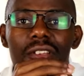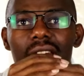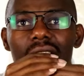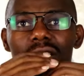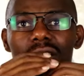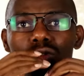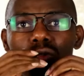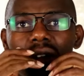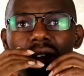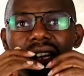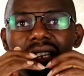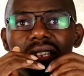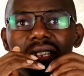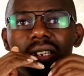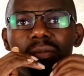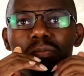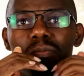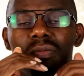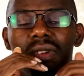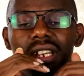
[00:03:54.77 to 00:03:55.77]
That's what
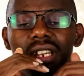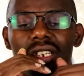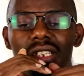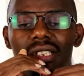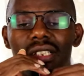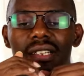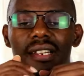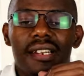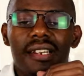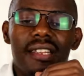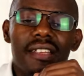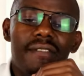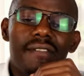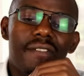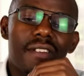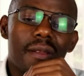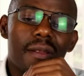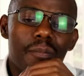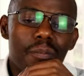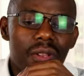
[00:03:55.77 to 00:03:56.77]
it means,
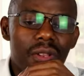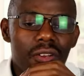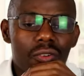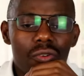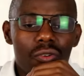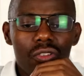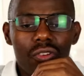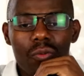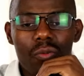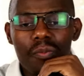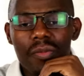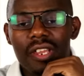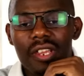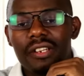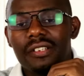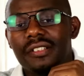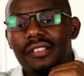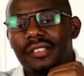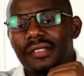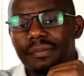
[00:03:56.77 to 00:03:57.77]
living below your
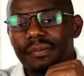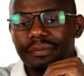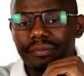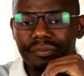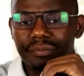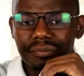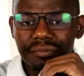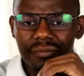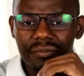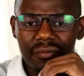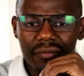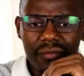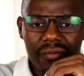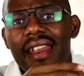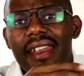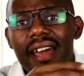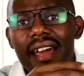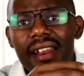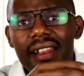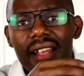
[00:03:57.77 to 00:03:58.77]
means.
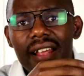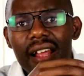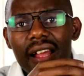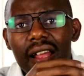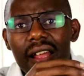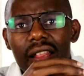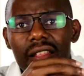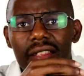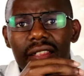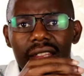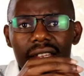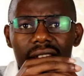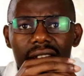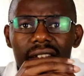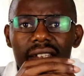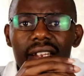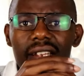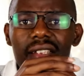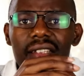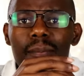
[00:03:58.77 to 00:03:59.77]
Another
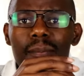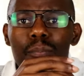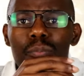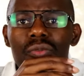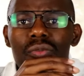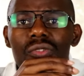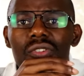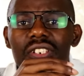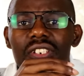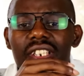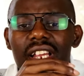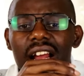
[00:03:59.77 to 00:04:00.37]
thing that the book